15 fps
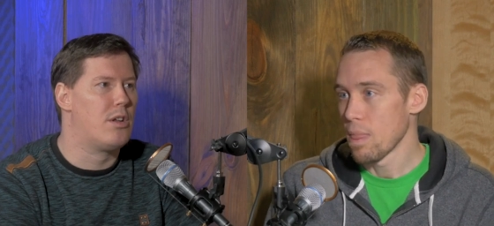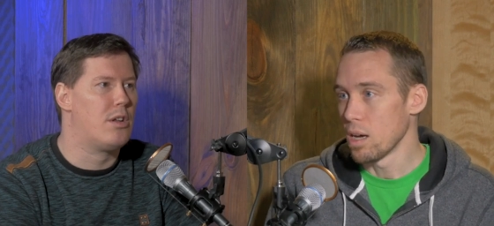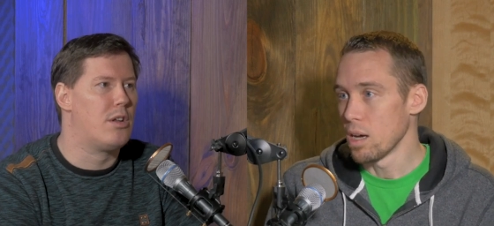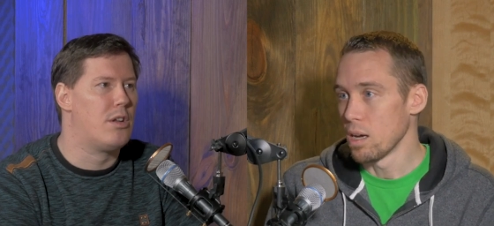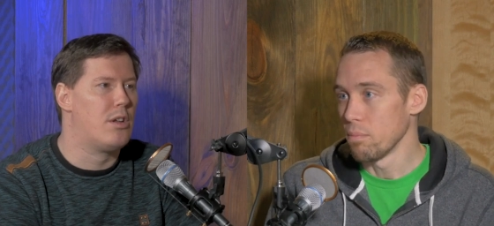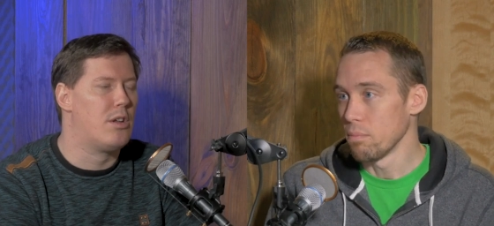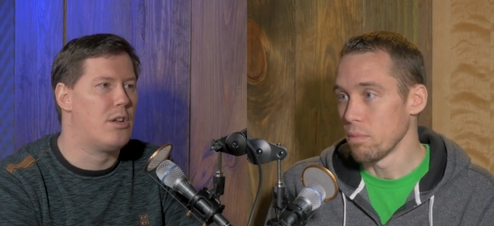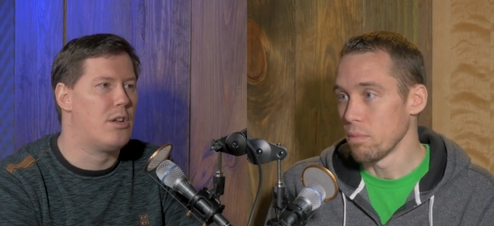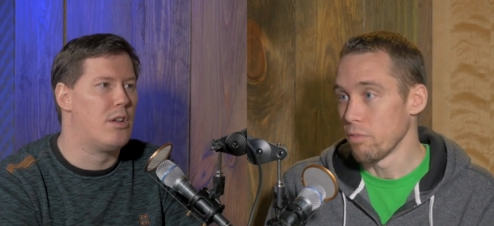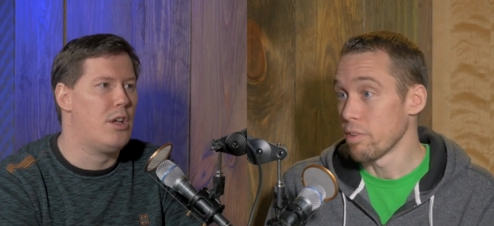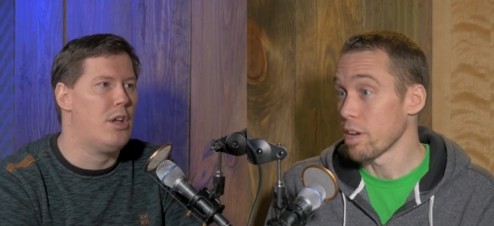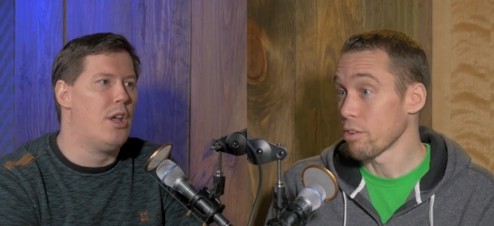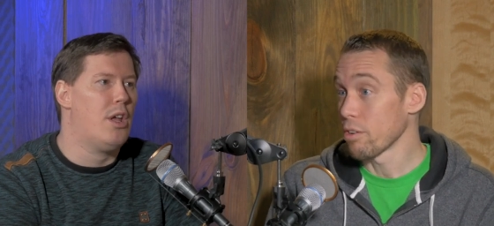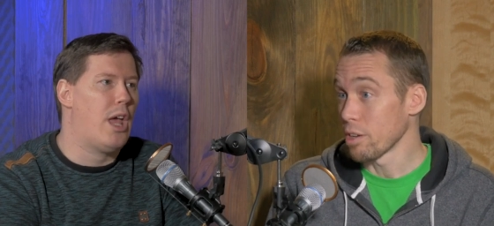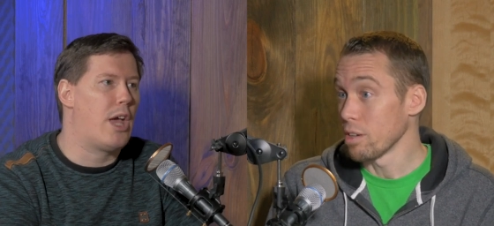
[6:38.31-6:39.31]
Speaker 1: um,
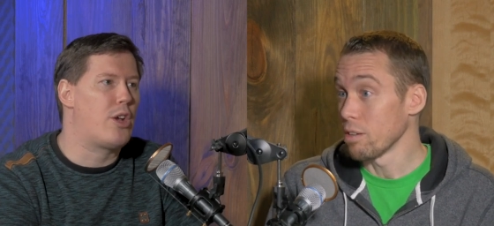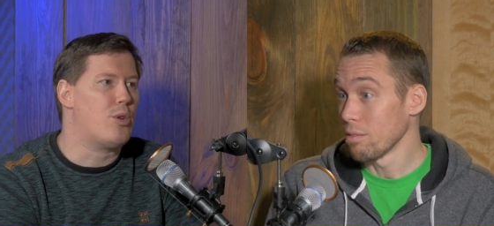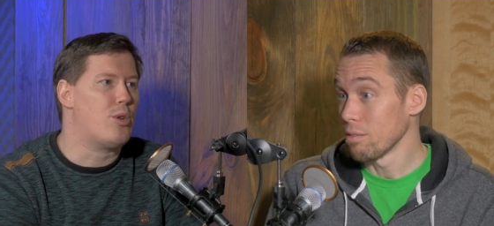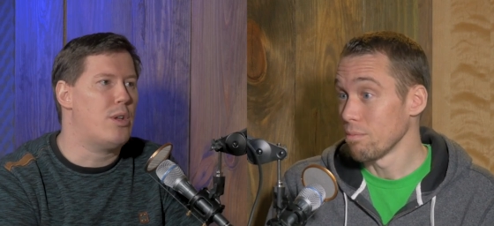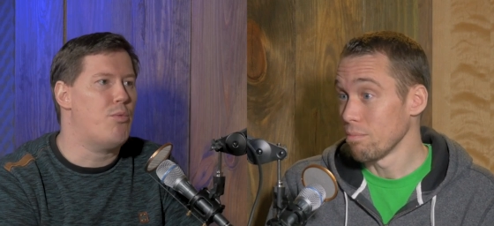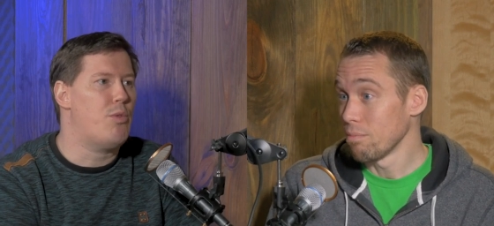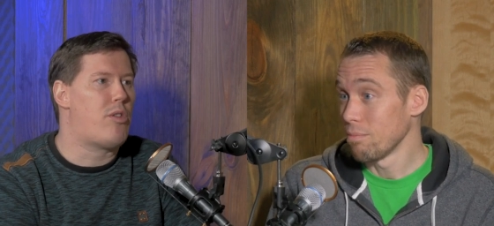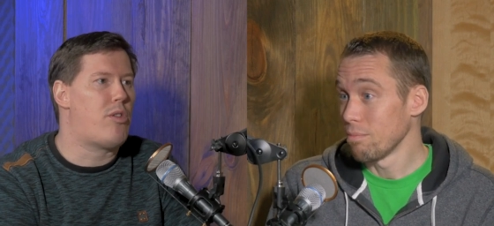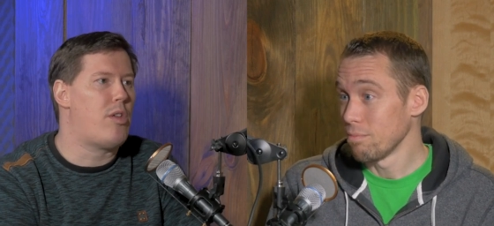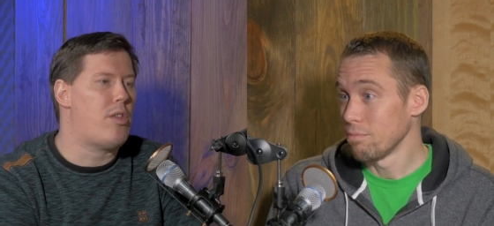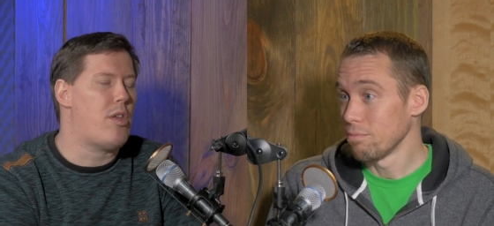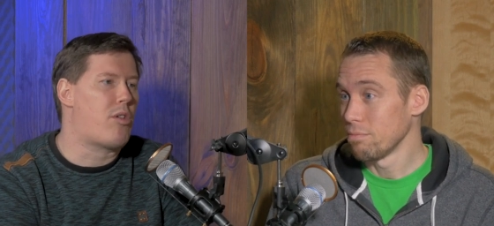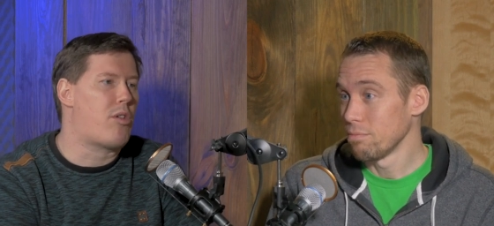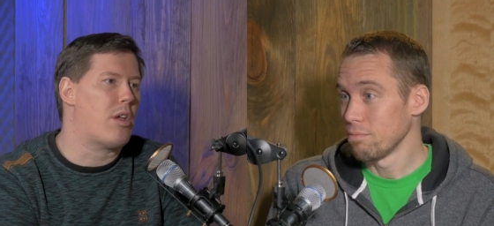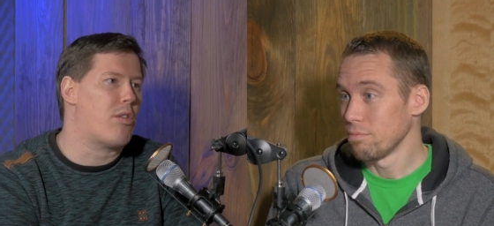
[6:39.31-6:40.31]
very actually
Speaker 2: we
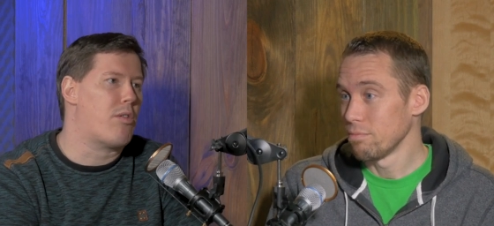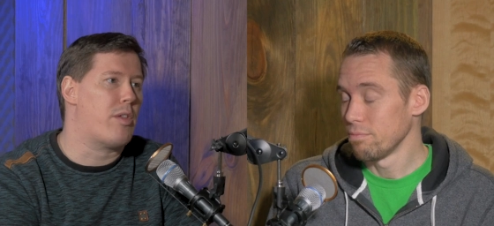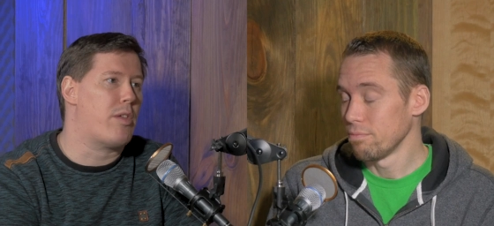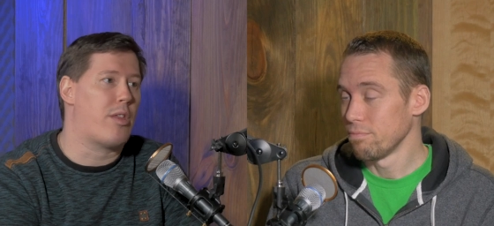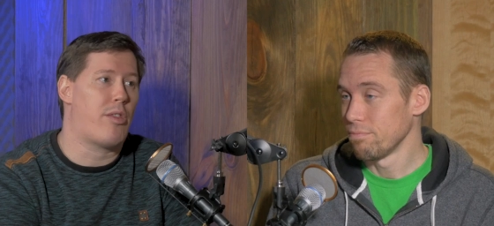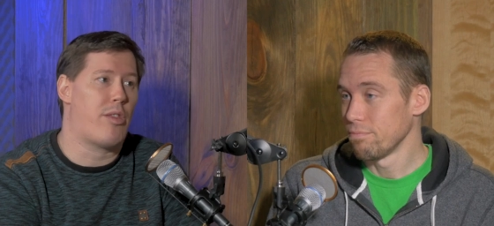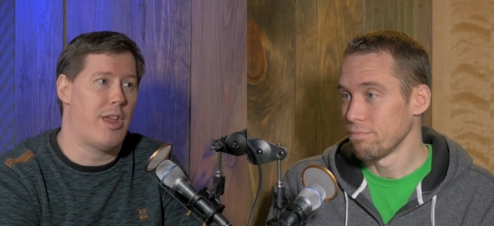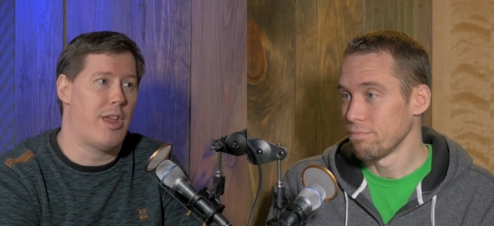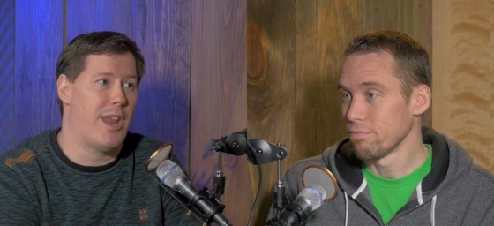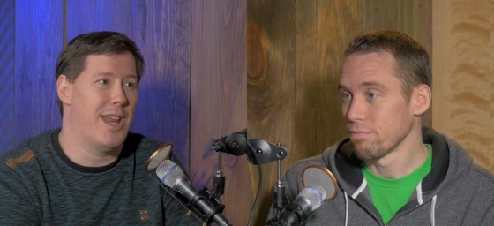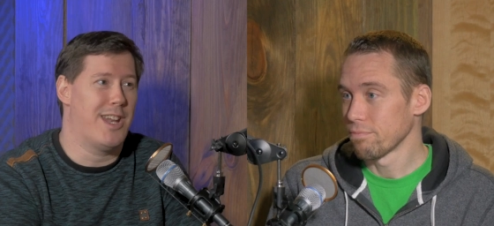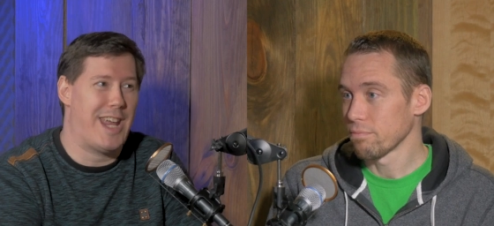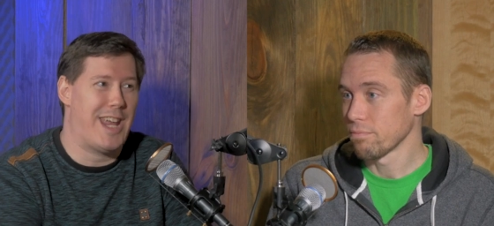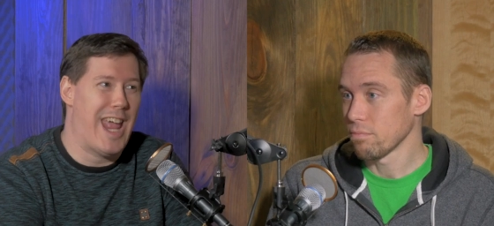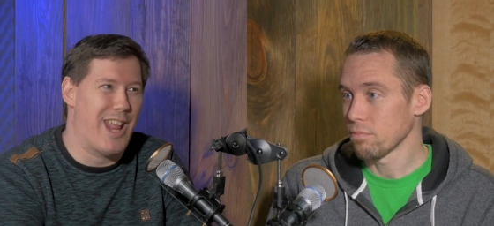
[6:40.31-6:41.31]
see these kinds of things
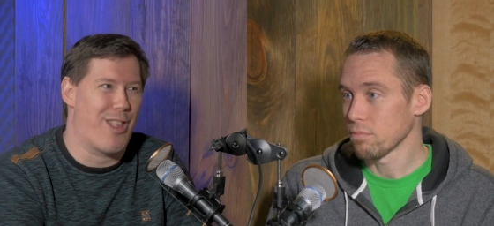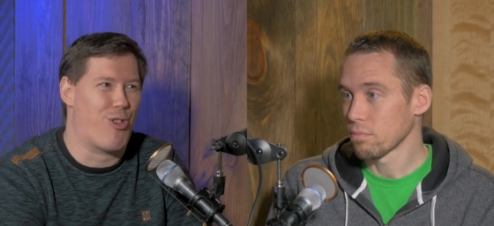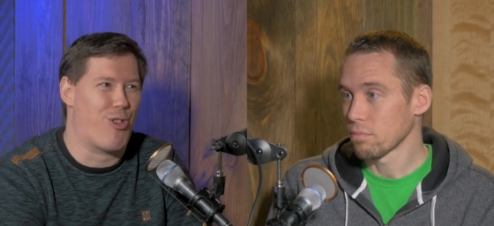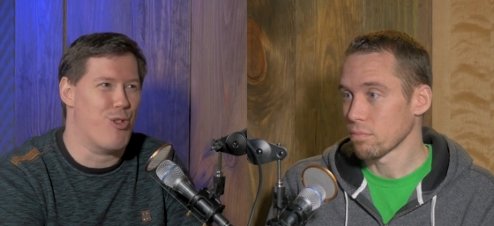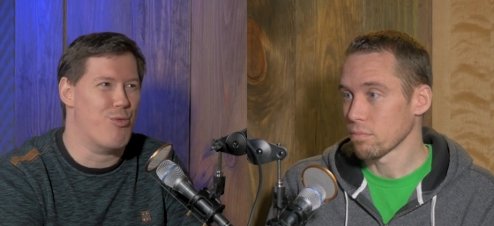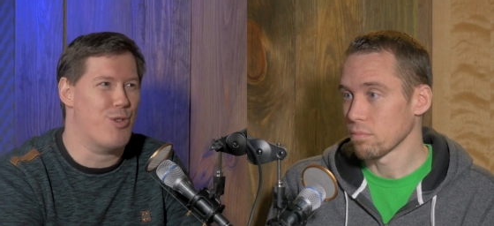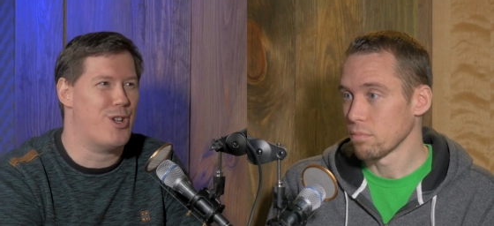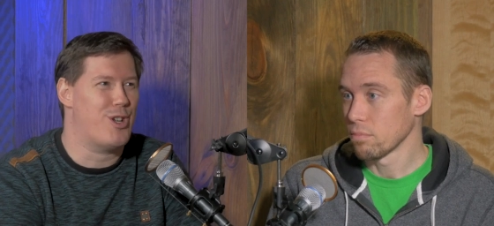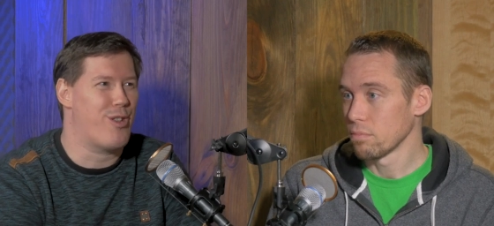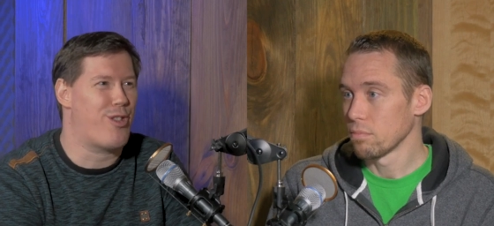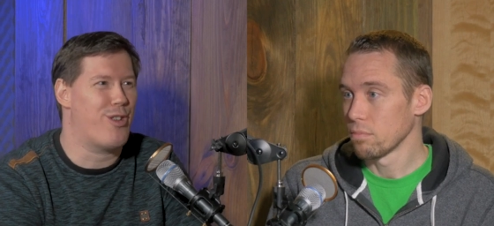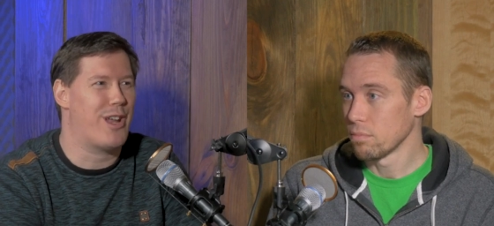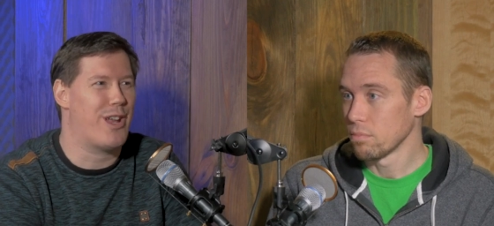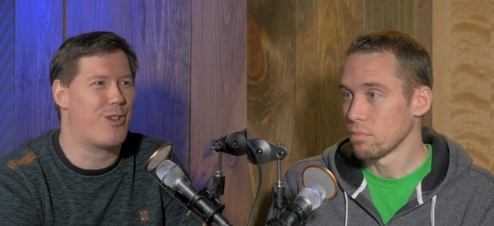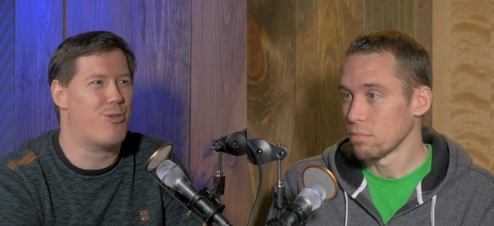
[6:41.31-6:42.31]
in, in cancer
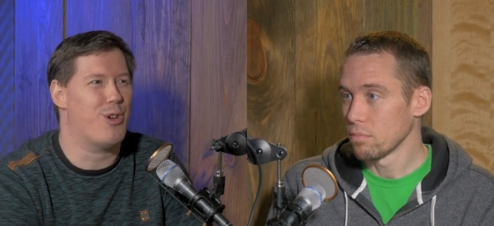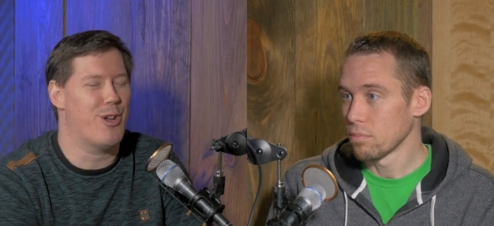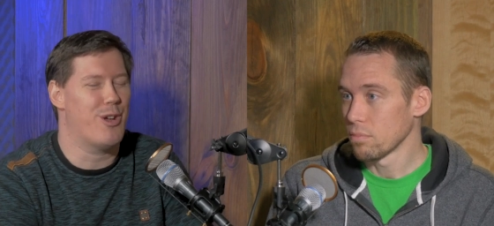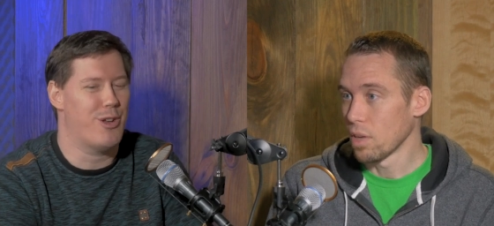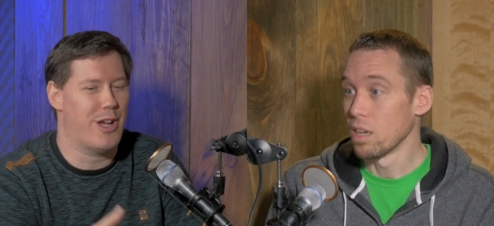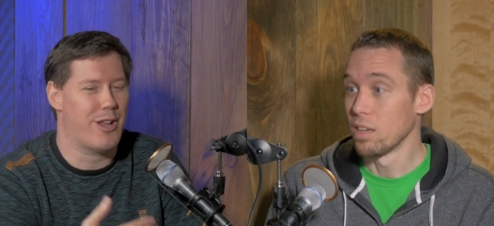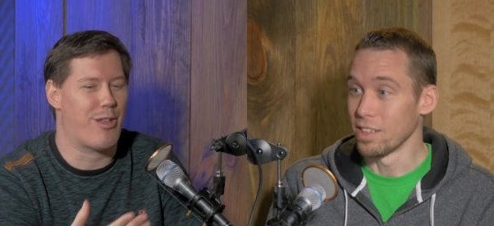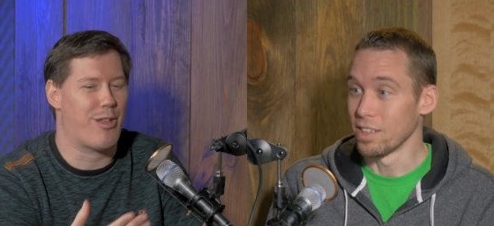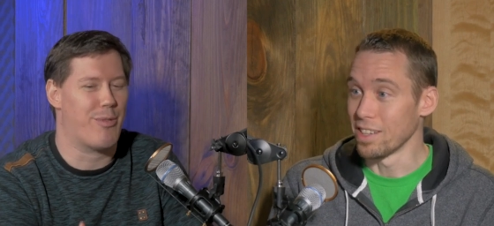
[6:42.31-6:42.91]
which is not quite not